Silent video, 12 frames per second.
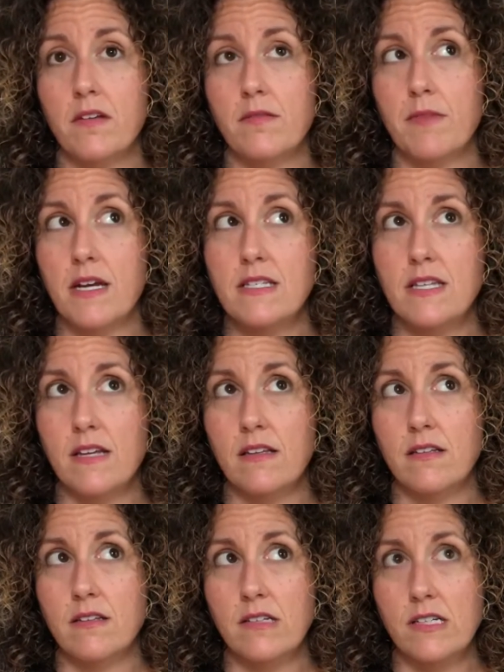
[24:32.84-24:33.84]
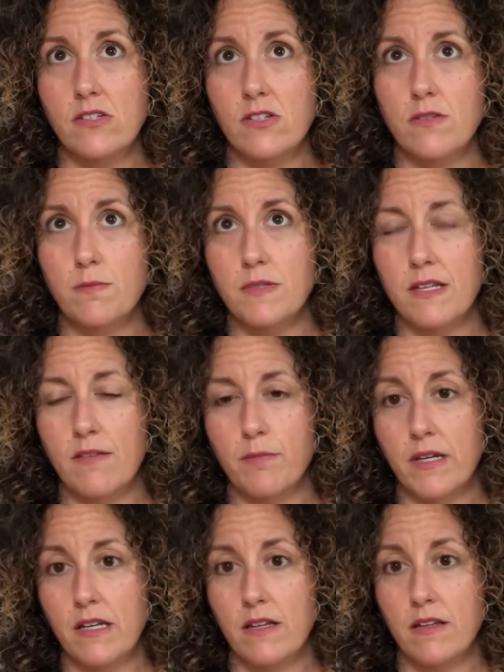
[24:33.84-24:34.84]
I'm not saying that the relationships that I've
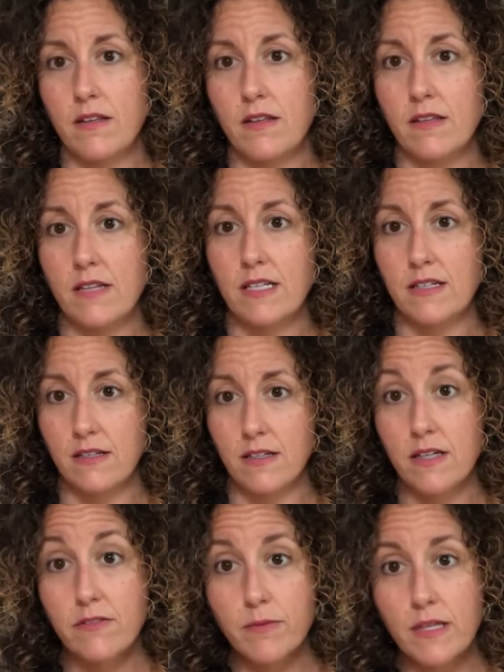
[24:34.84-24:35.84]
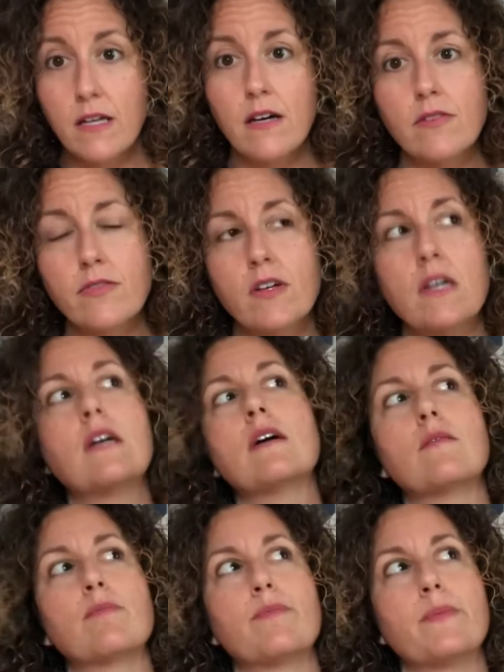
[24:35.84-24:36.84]
been in, that they didn't give me love,
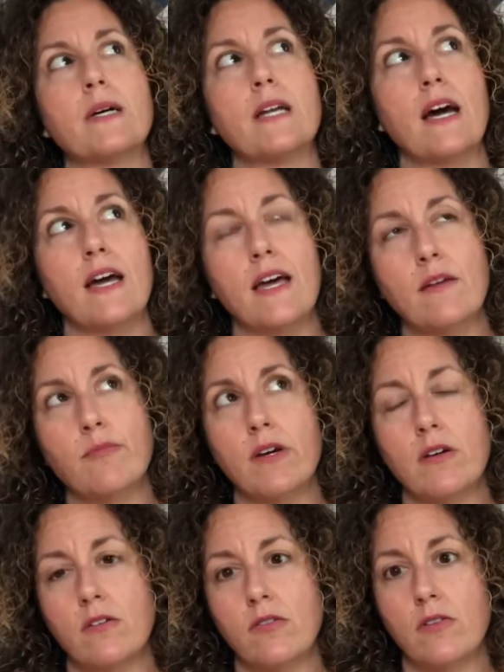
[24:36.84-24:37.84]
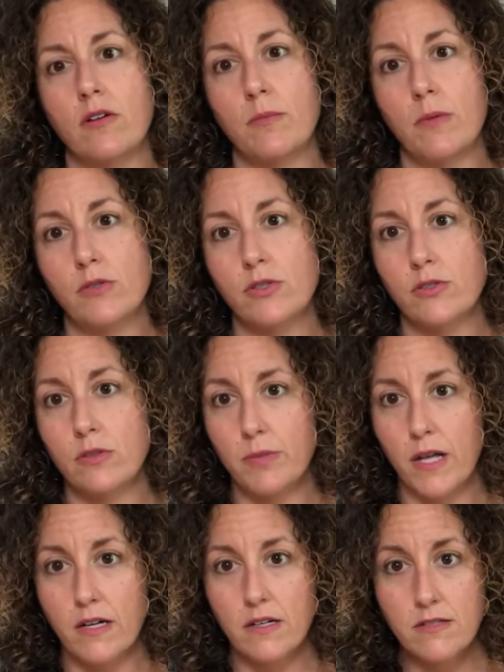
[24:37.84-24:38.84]
but I had my own emotional
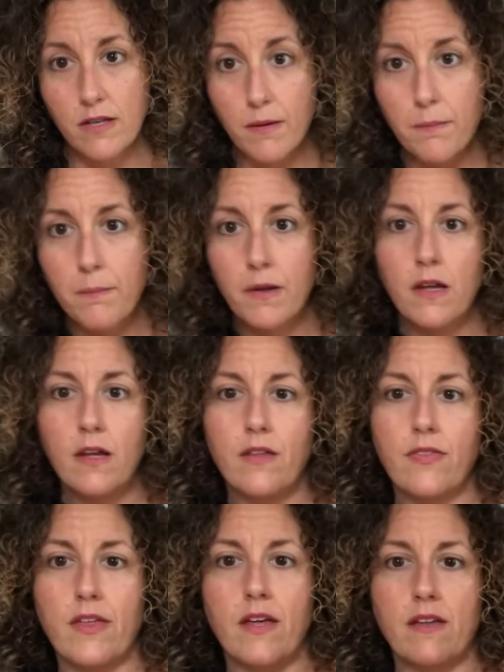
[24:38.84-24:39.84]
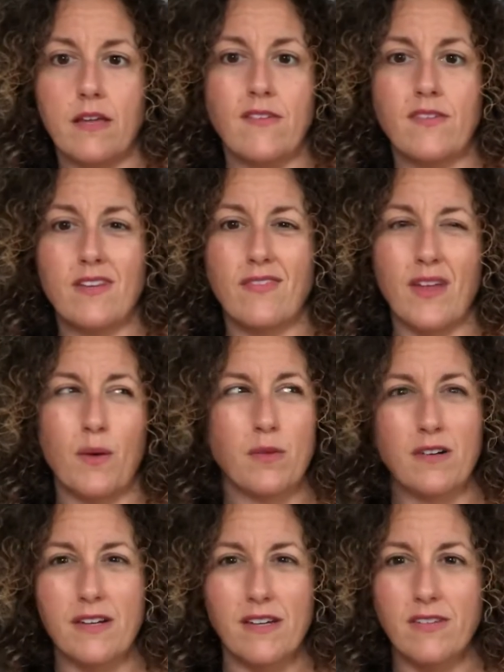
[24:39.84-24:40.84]
blockers up that even if they
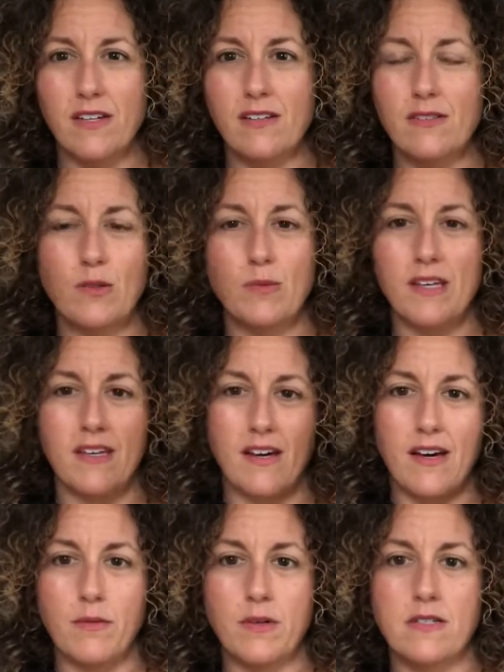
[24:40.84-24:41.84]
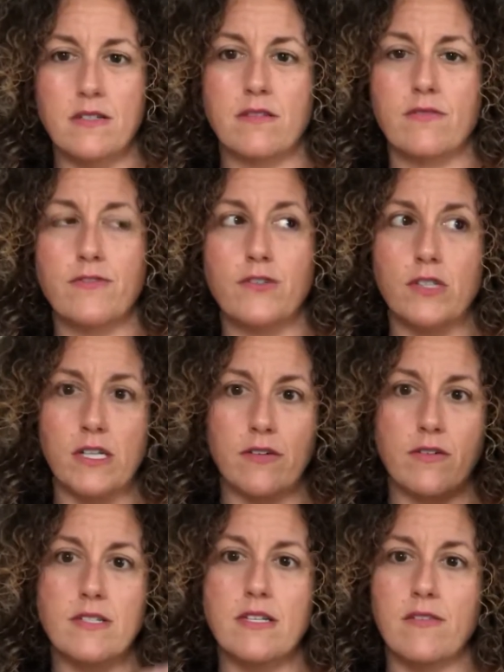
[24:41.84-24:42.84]
were giving it to me, I wasn't fully
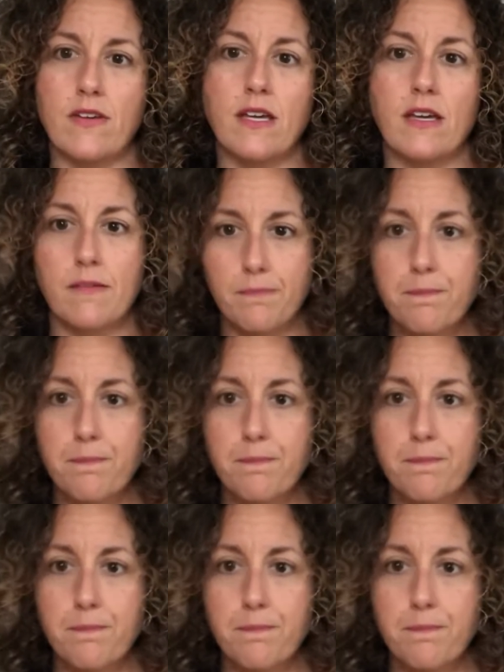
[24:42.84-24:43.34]
receiving it.